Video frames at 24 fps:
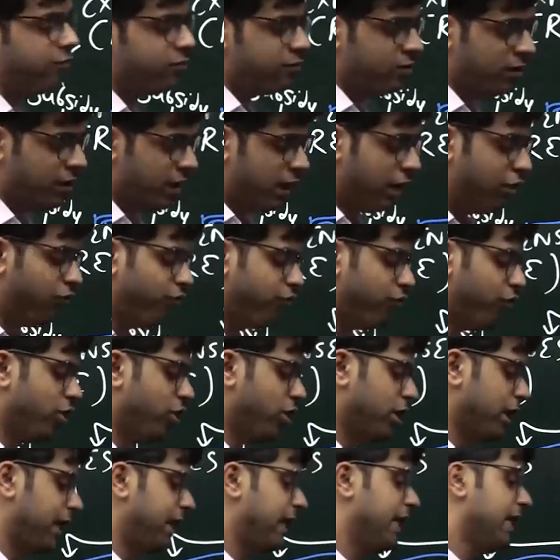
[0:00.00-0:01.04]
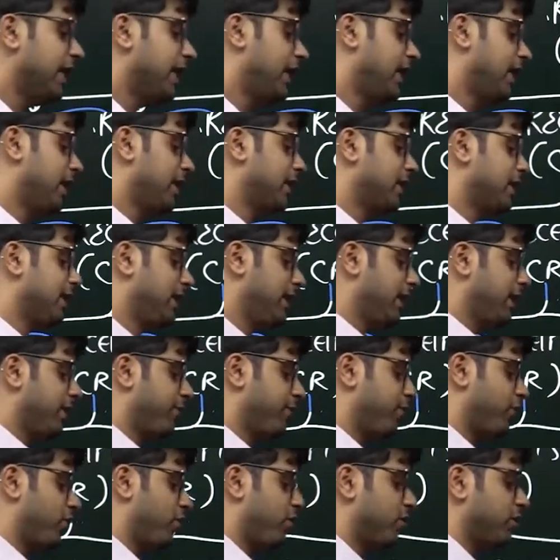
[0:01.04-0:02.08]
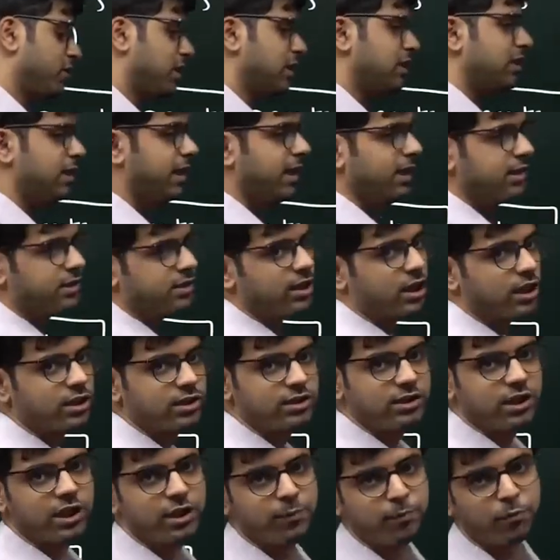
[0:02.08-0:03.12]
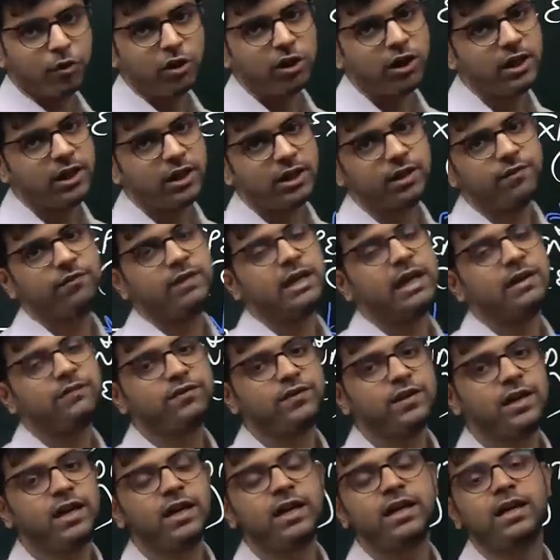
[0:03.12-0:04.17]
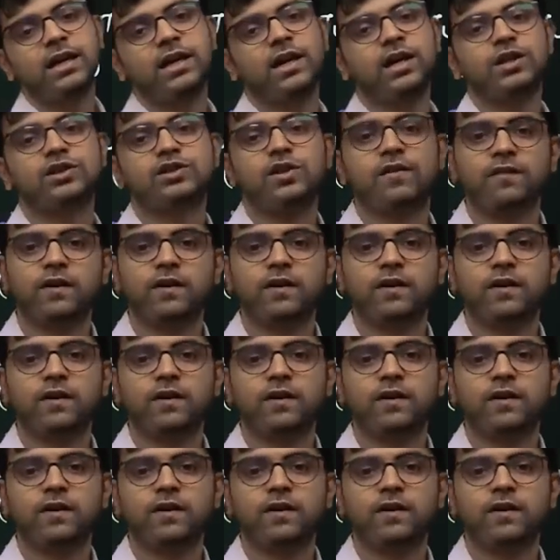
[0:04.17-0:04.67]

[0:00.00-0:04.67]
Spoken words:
Now what India follows a three structured polity. We have three tiers of